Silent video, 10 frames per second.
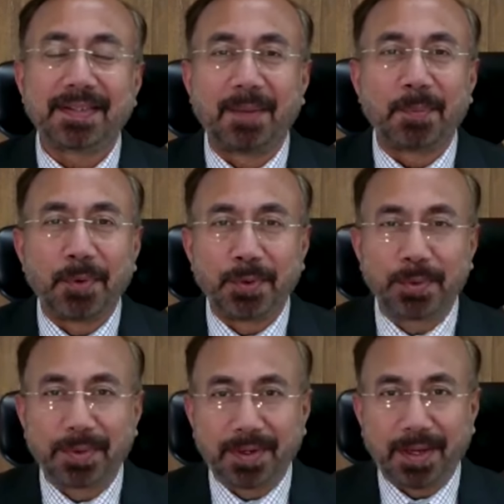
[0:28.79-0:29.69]
I'm going to
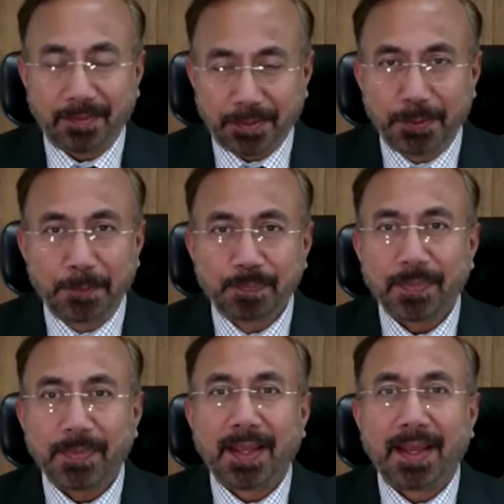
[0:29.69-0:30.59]
give you
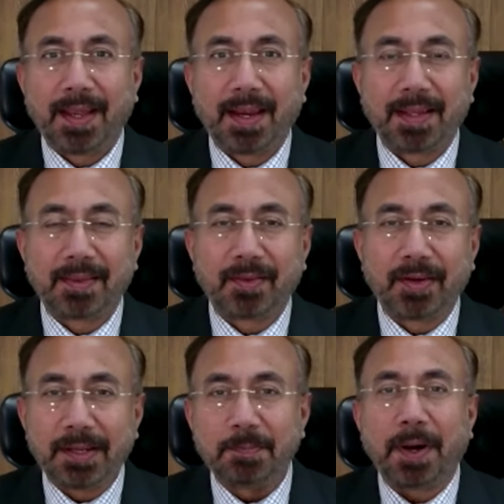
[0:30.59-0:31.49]
a
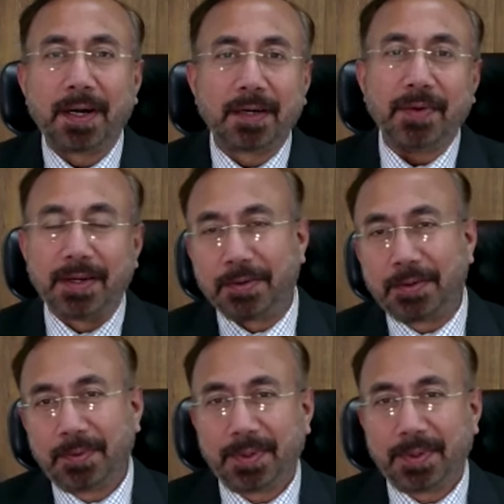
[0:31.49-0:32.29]
three-part video.